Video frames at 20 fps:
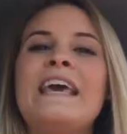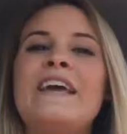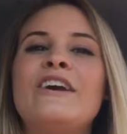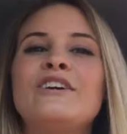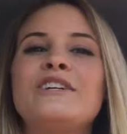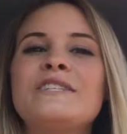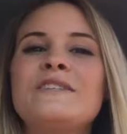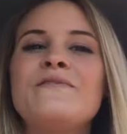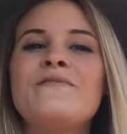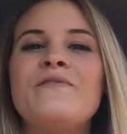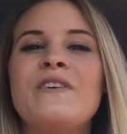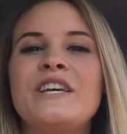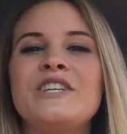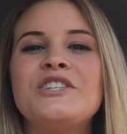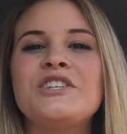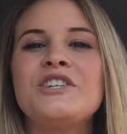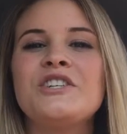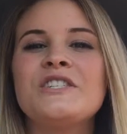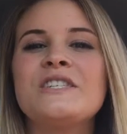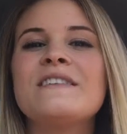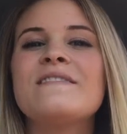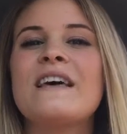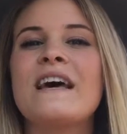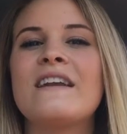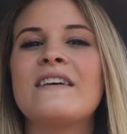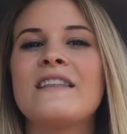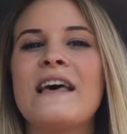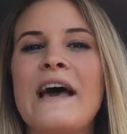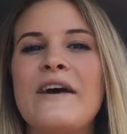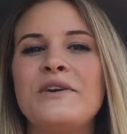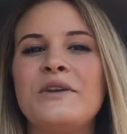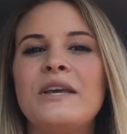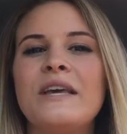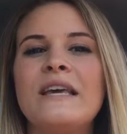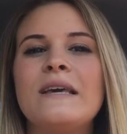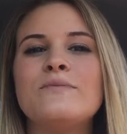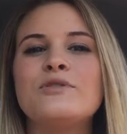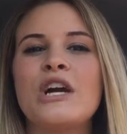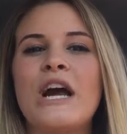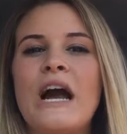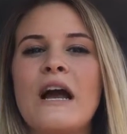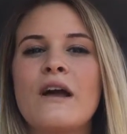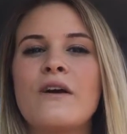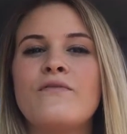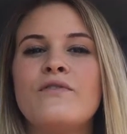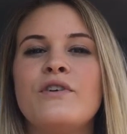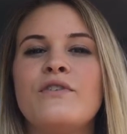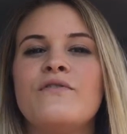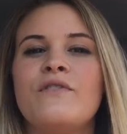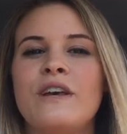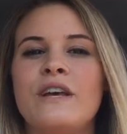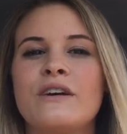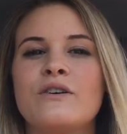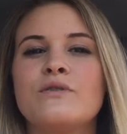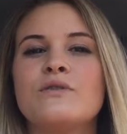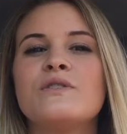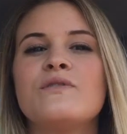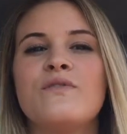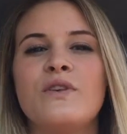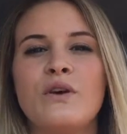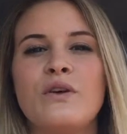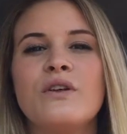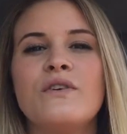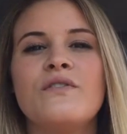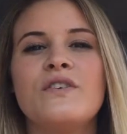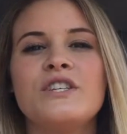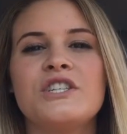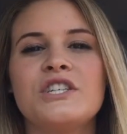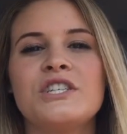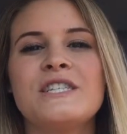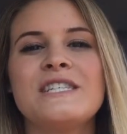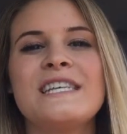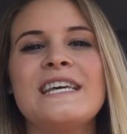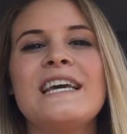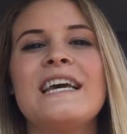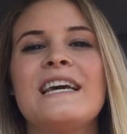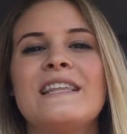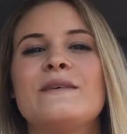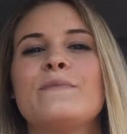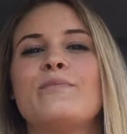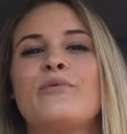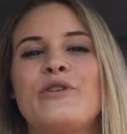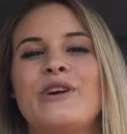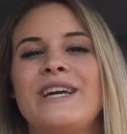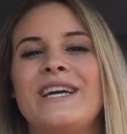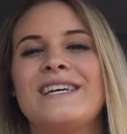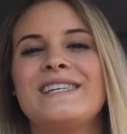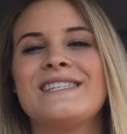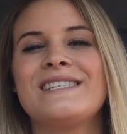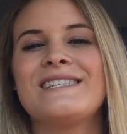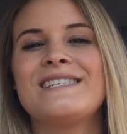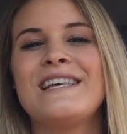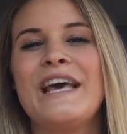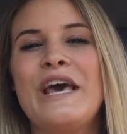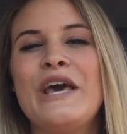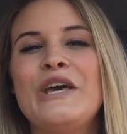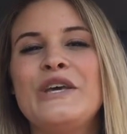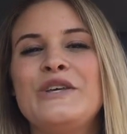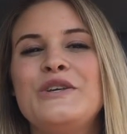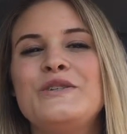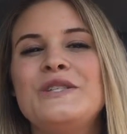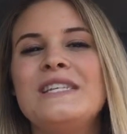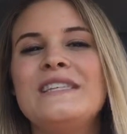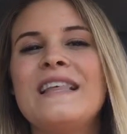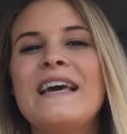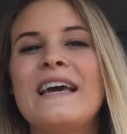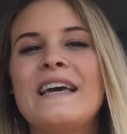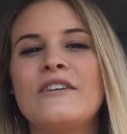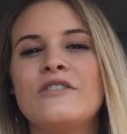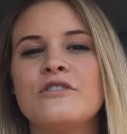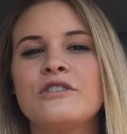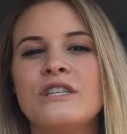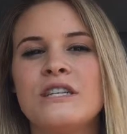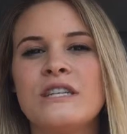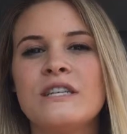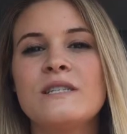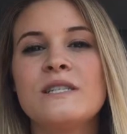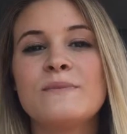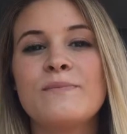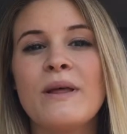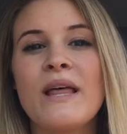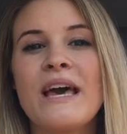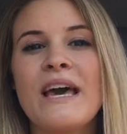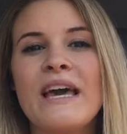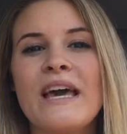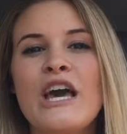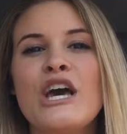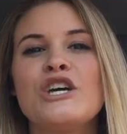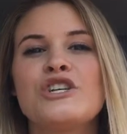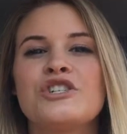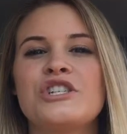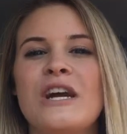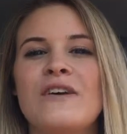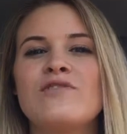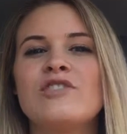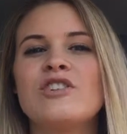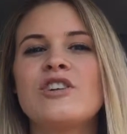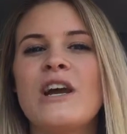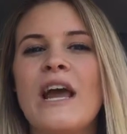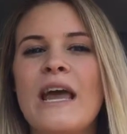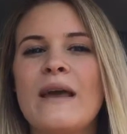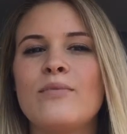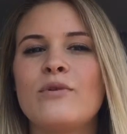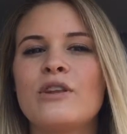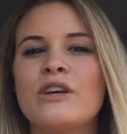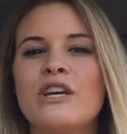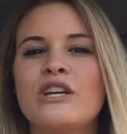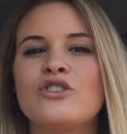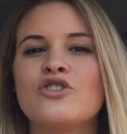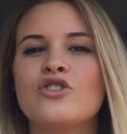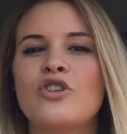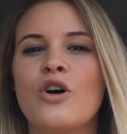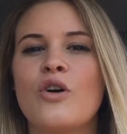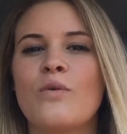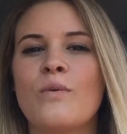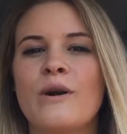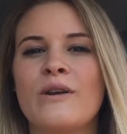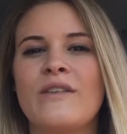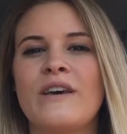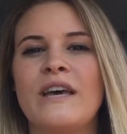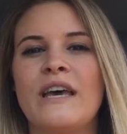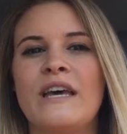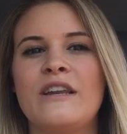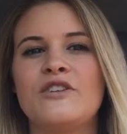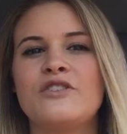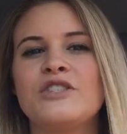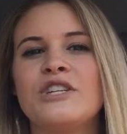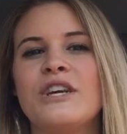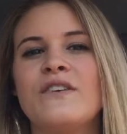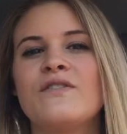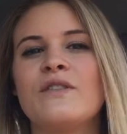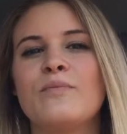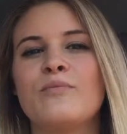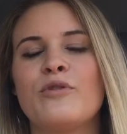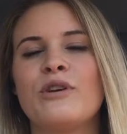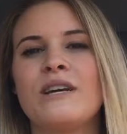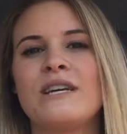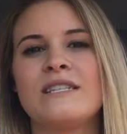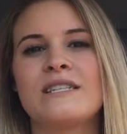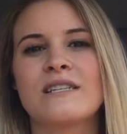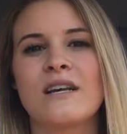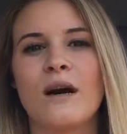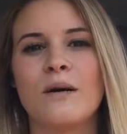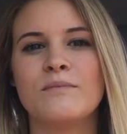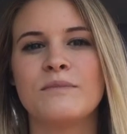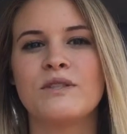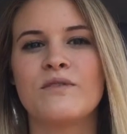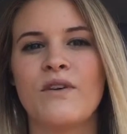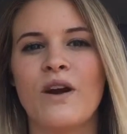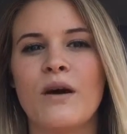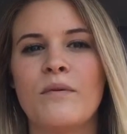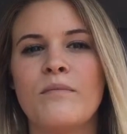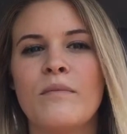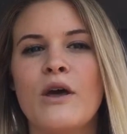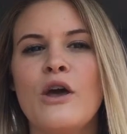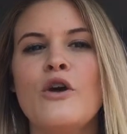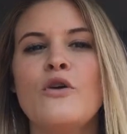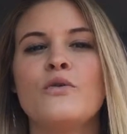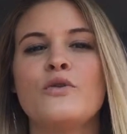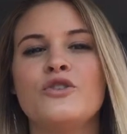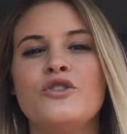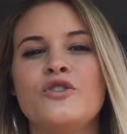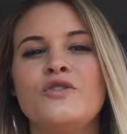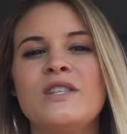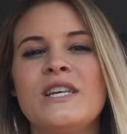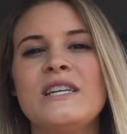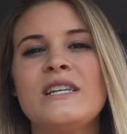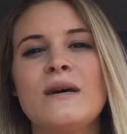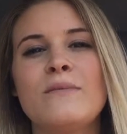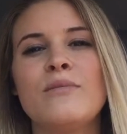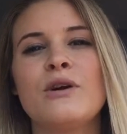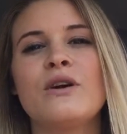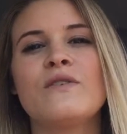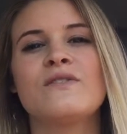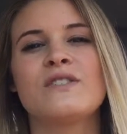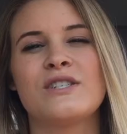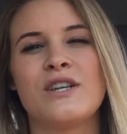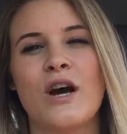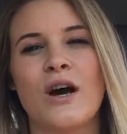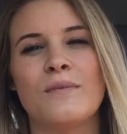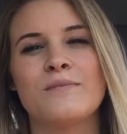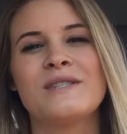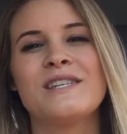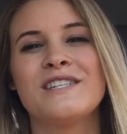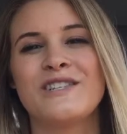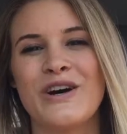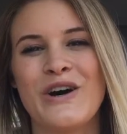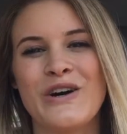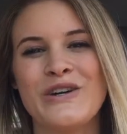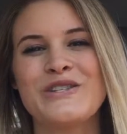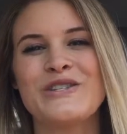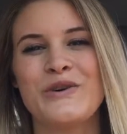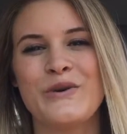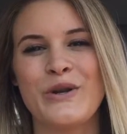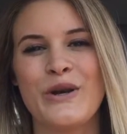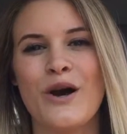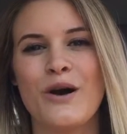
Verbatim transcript: Here are some features that allow you to keep track of your vehicle's fuel efficiency in the Prius. Using the energy display, drivers are able to control where the energy of the Prius comes from. Reducing number of stops is also an